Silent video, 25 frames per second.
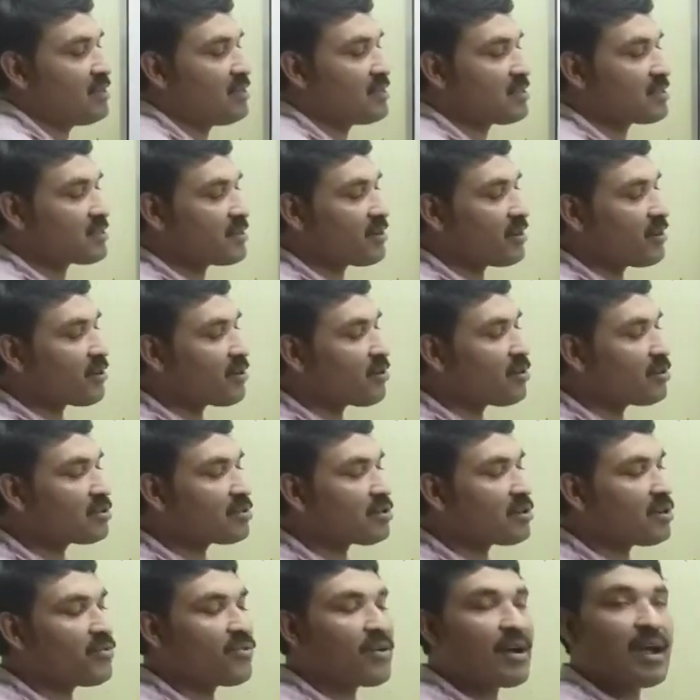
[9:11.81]
Square
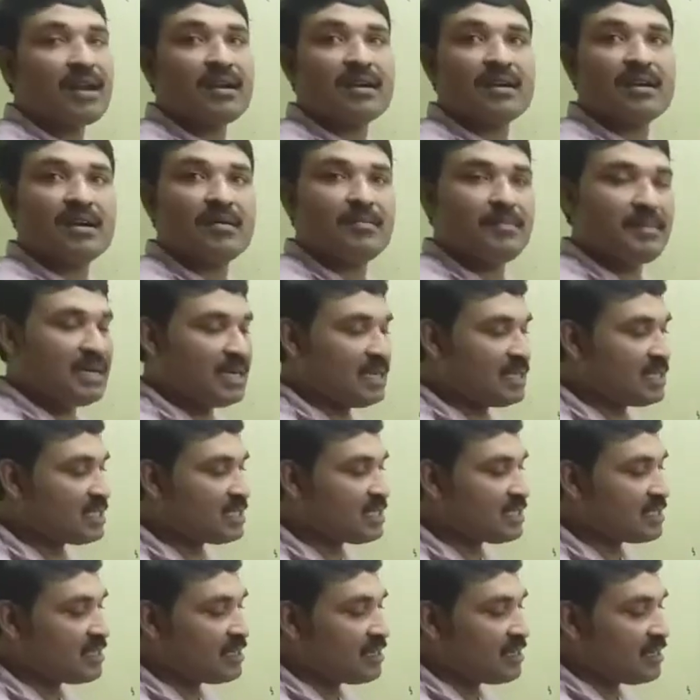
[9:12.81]
root of 100
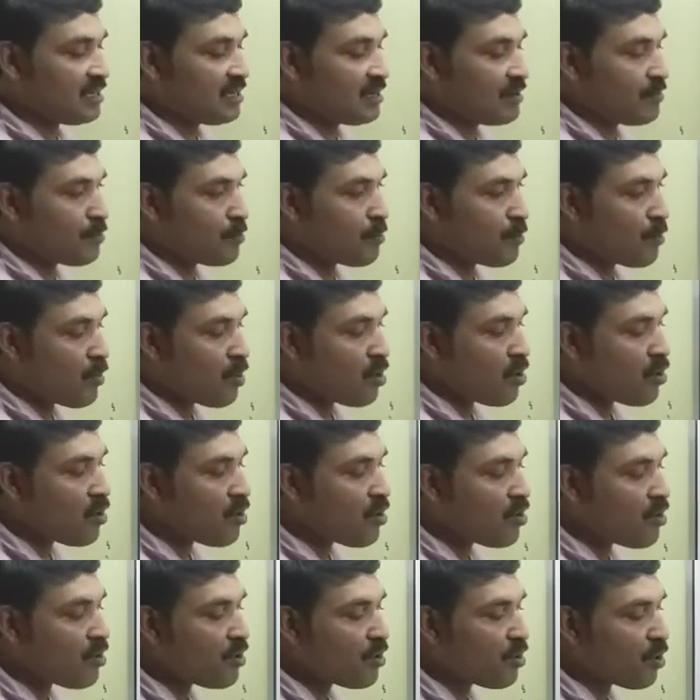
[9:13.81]
means
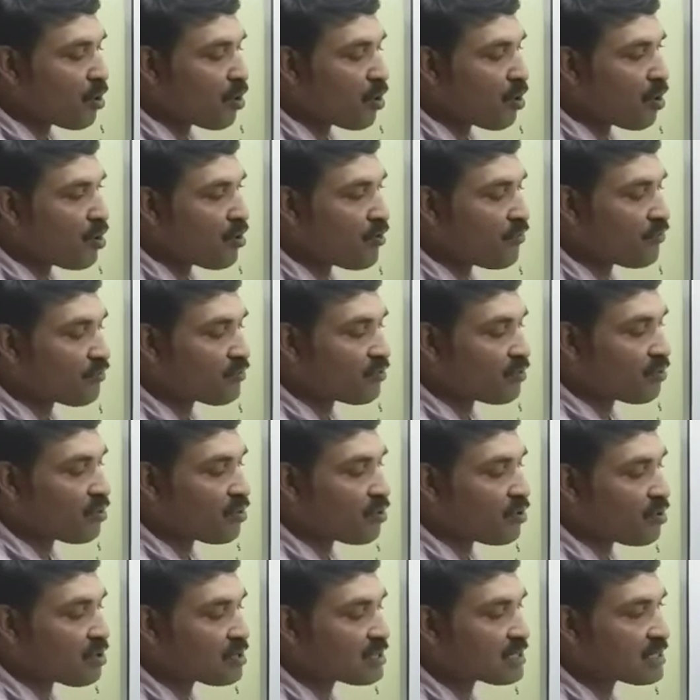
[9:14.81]
mod of
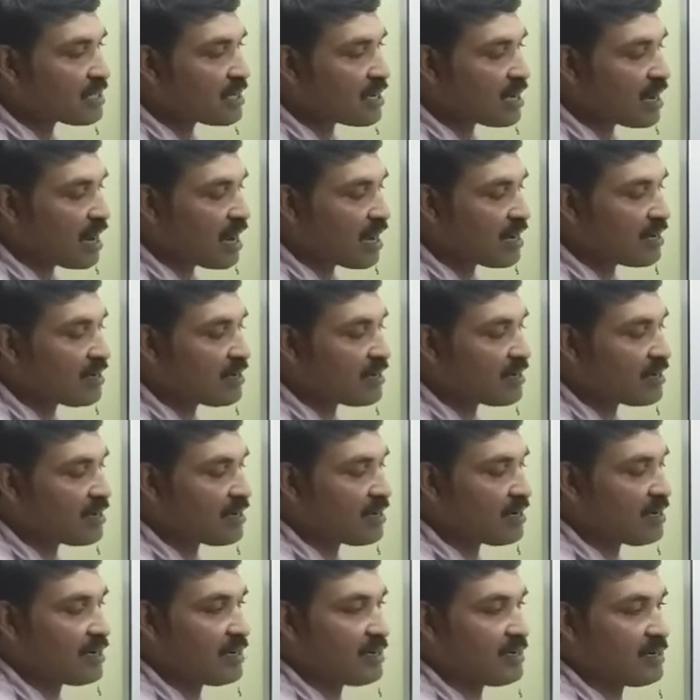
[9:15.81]
cos
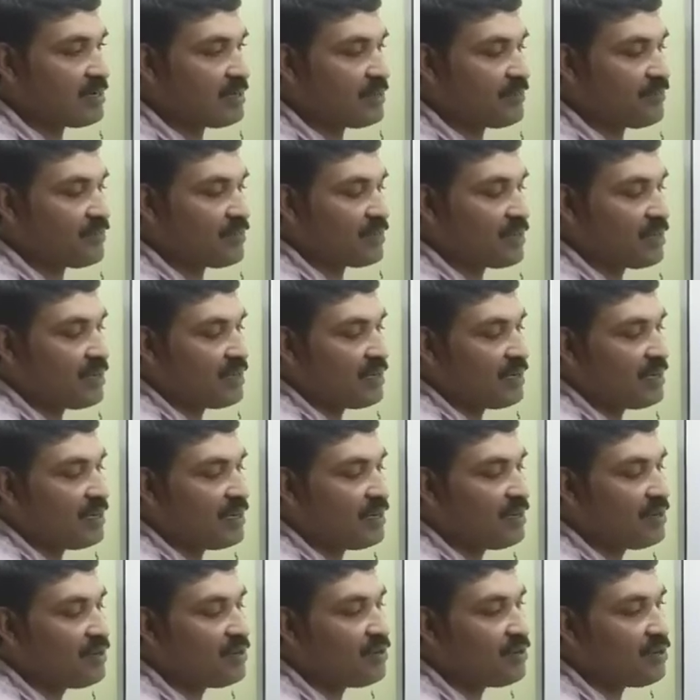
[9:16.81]
100
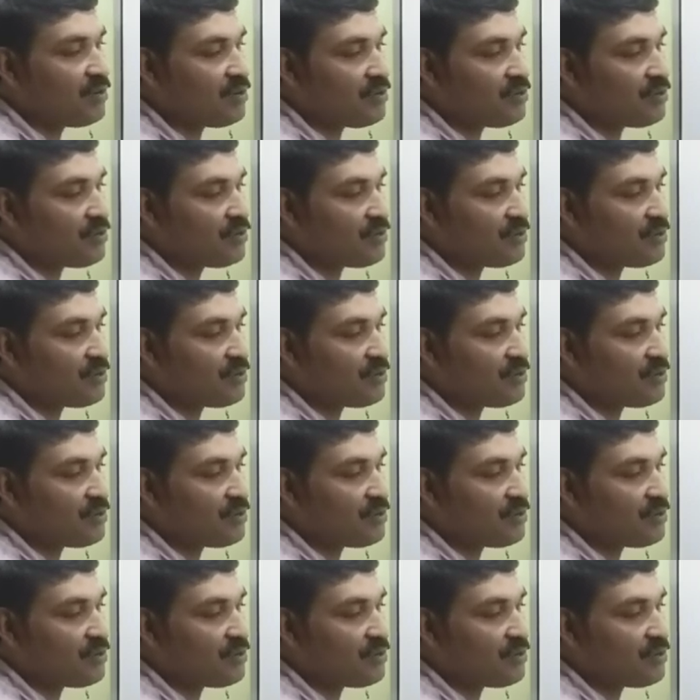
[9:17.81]
into